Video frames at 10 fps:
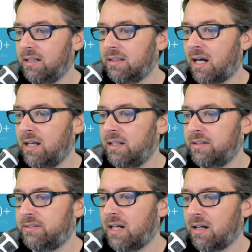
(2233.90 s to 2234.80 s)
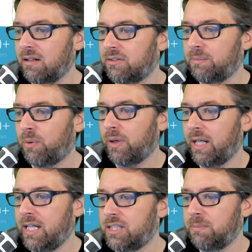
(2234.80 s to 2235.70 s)
Does Docker support
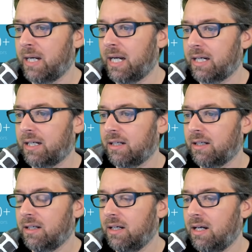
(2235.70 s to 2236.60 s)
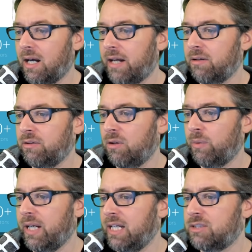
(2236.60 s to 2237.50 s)
HMAC? I don't know
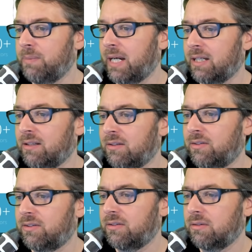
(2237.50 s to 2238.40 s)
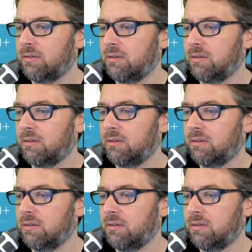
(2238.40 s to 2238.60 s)
what HMAC is.